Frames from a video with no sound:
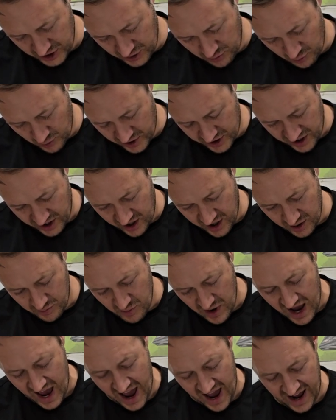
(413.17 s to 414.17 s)
Gen 1
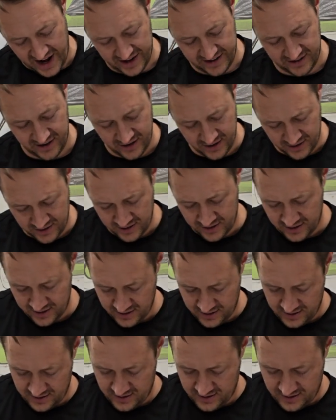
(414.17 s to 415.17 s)
hub hat.
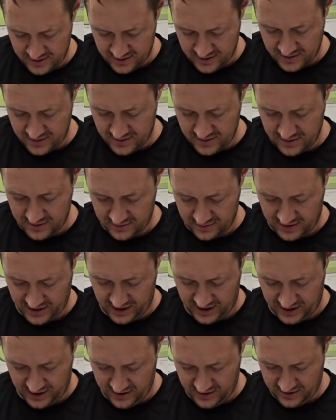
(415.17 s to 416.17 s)

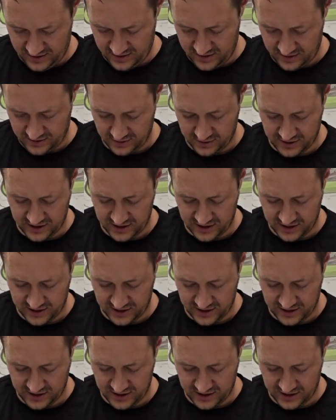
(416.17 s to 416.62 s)
Okay,